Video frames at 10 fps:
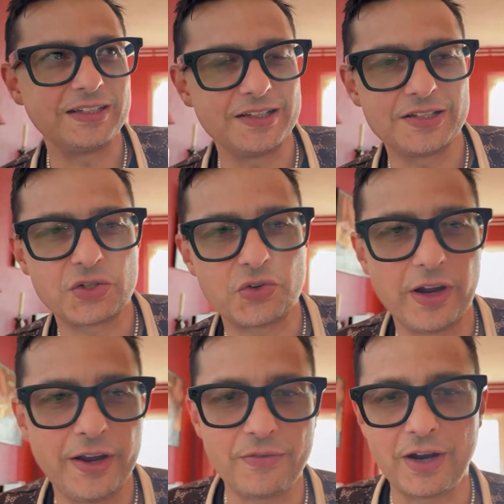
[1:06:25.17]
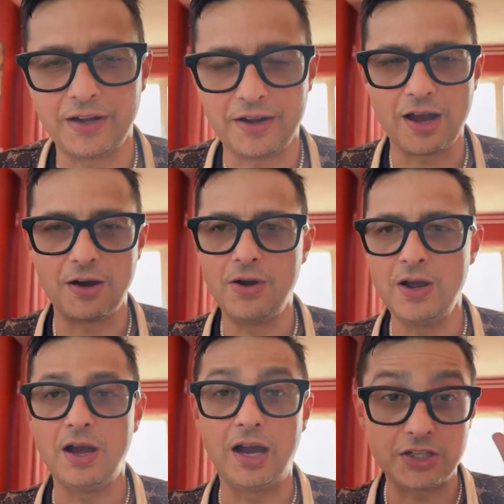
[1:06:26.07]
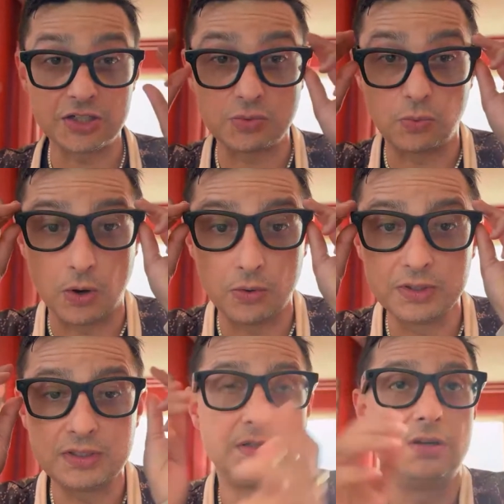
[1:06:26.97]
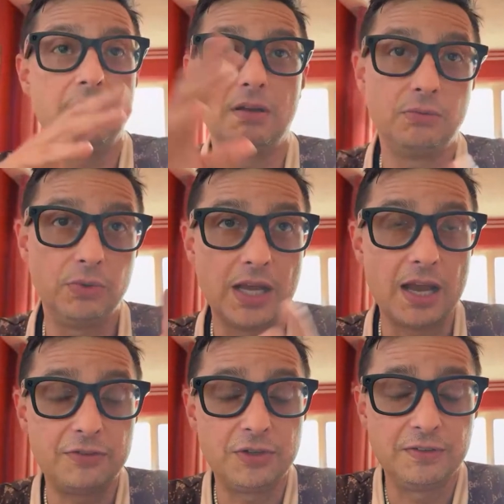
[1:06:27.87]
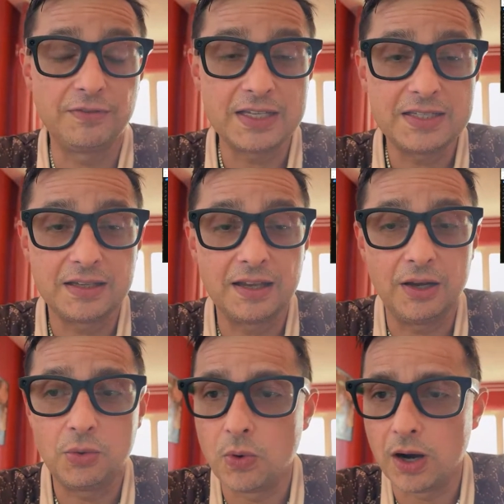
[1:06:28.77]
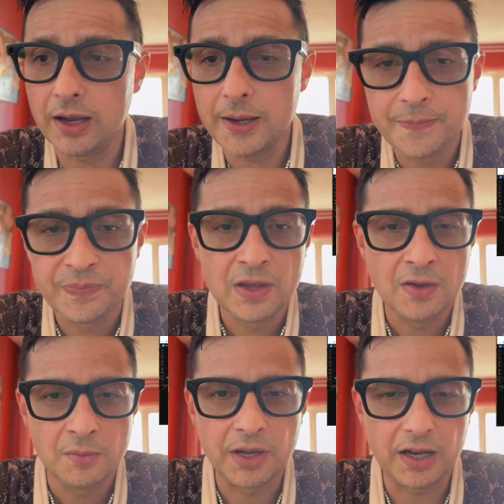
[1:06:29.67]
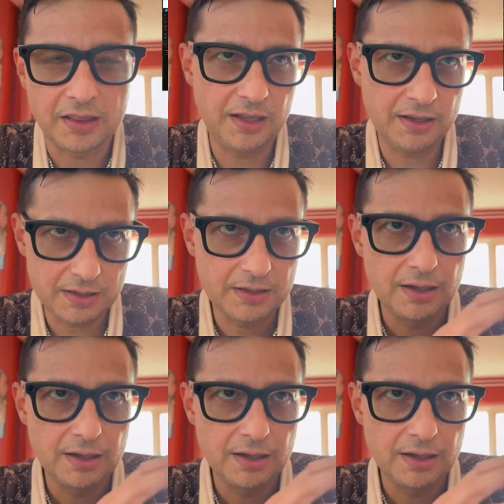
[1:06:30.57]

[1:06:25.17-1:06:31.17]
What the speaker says: this trade right now, I just won't. We'll have to investigate why. But I think